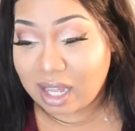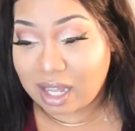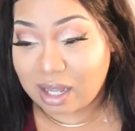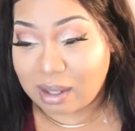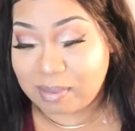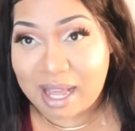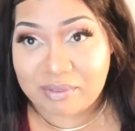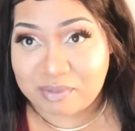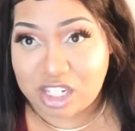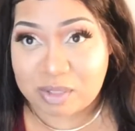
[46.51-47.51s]

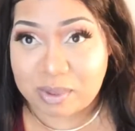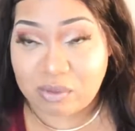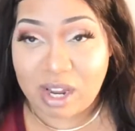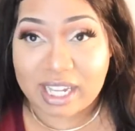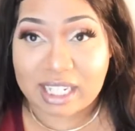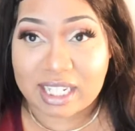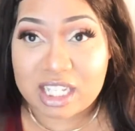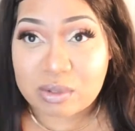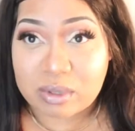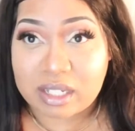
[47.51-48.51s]
I've just been rocking
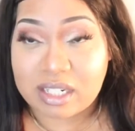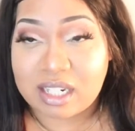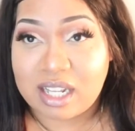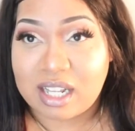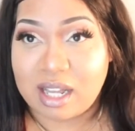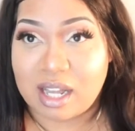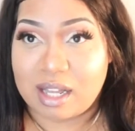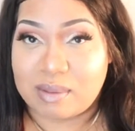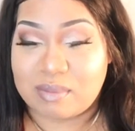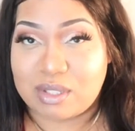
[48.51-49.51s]
this one,
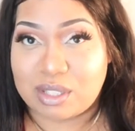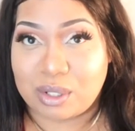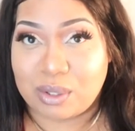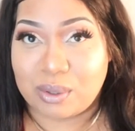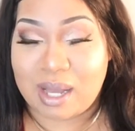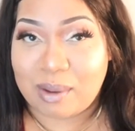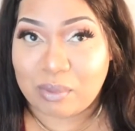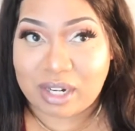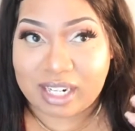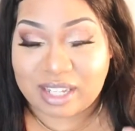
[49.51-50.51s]
so I
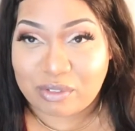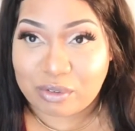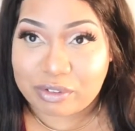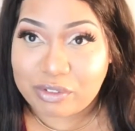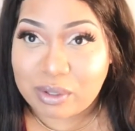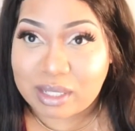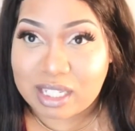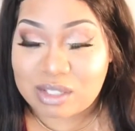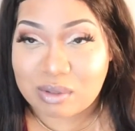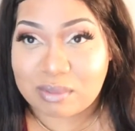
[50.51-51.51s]
wanted to give a review on
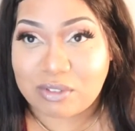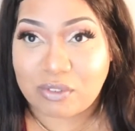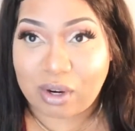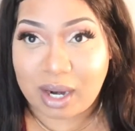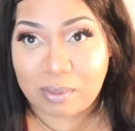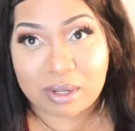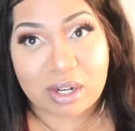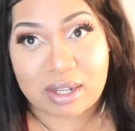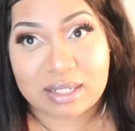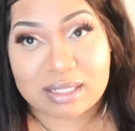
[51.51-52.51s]
this one before I went
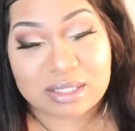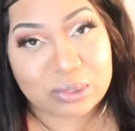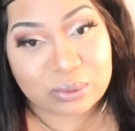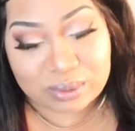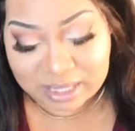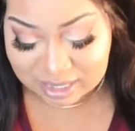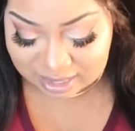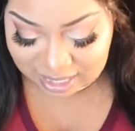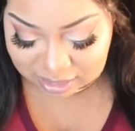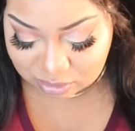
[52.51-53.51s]
on to
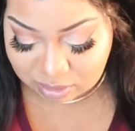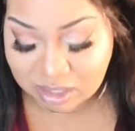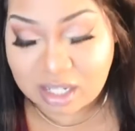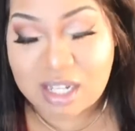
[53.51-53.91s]
this next one.